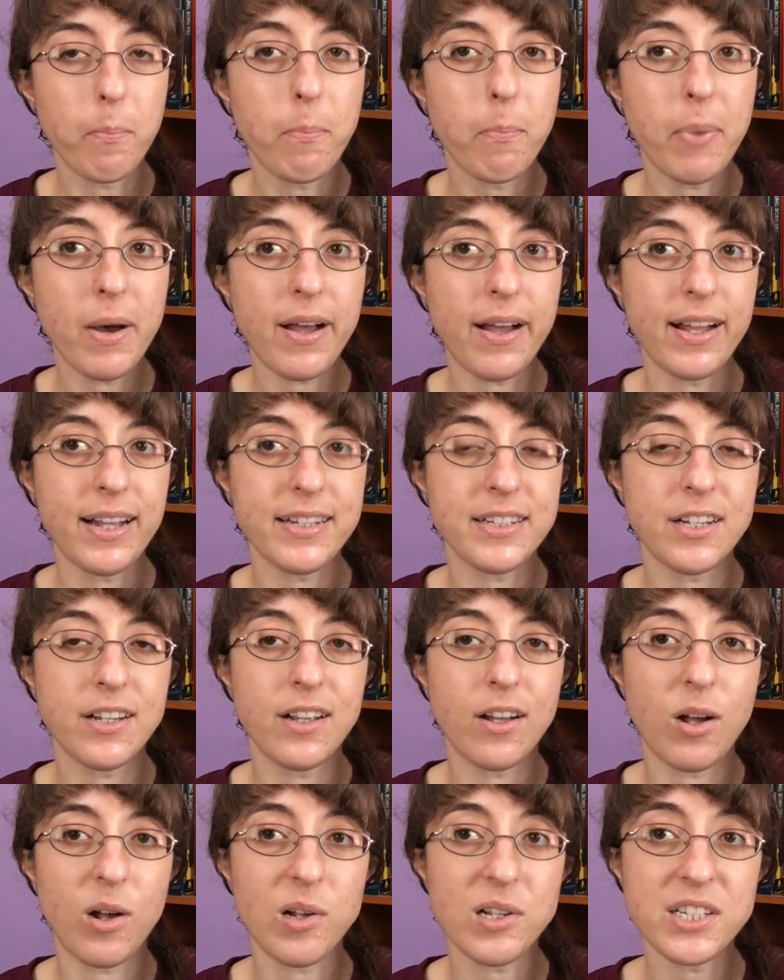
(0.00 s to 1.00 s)
but
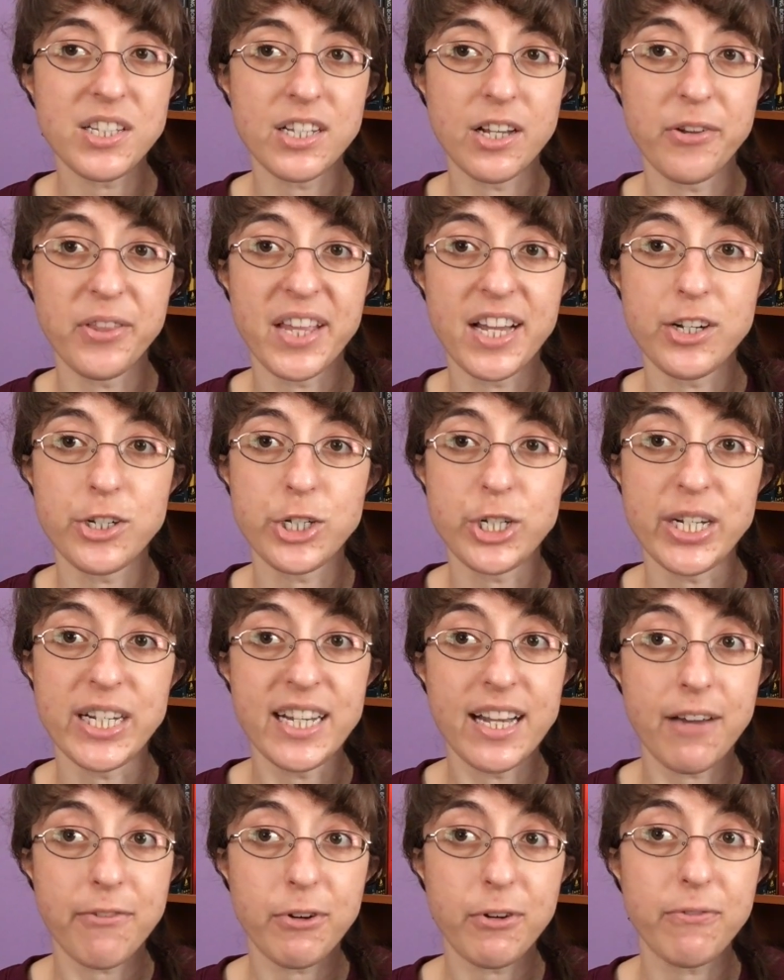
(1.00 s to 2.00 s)
also that she
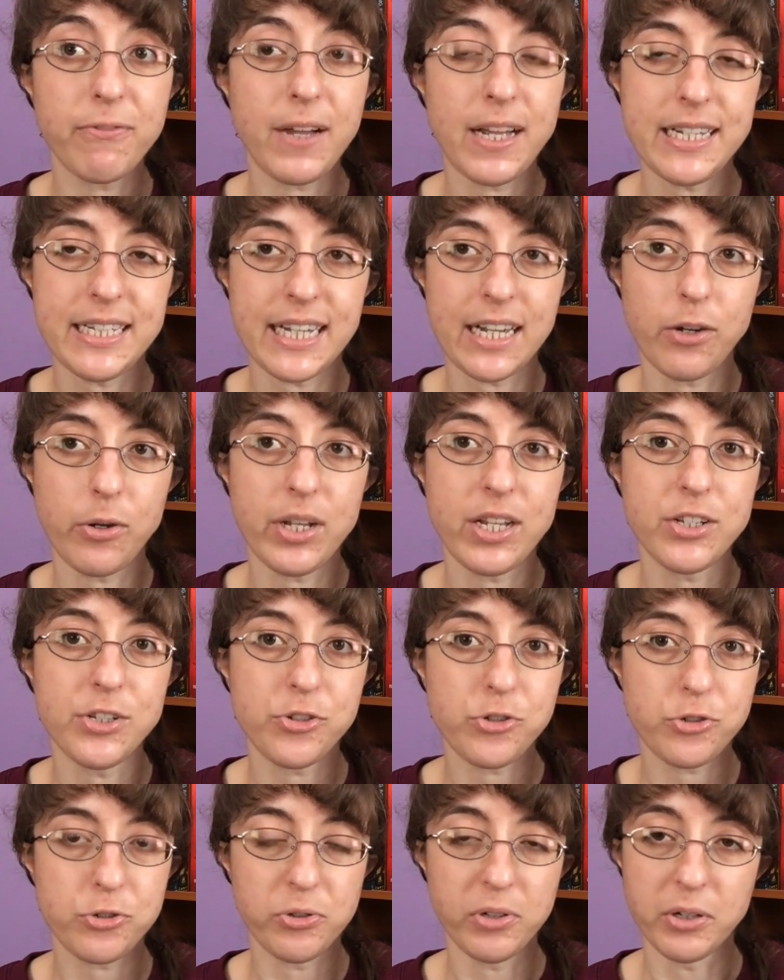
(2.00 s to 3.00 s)
never find out his
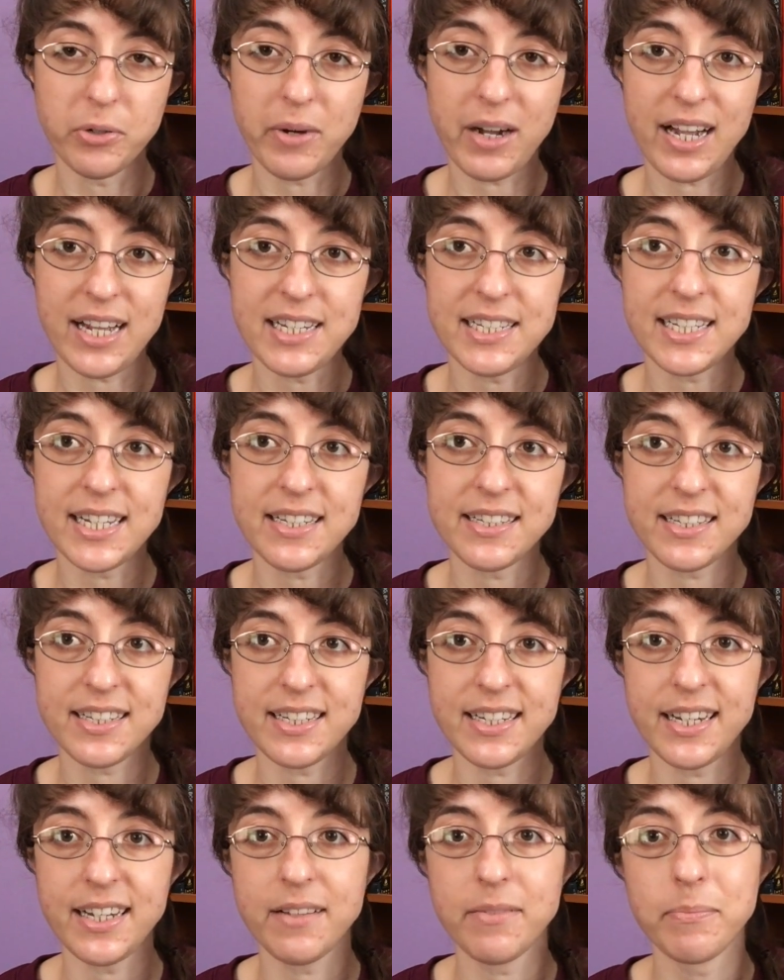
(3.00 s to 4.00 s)
true
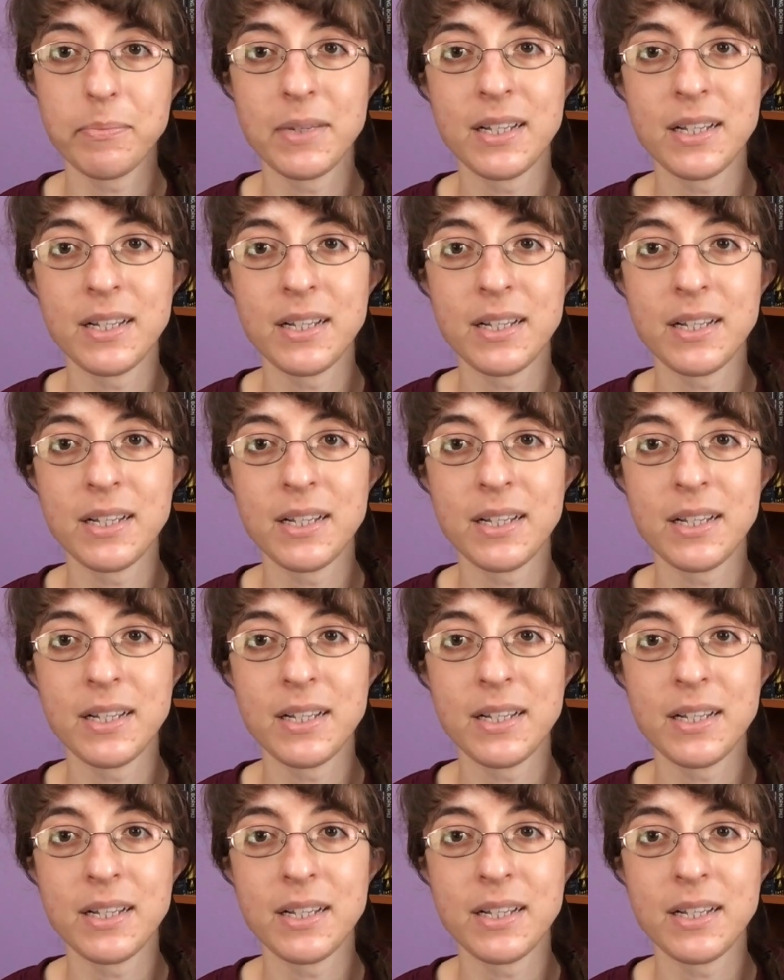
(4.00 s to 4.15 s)
identity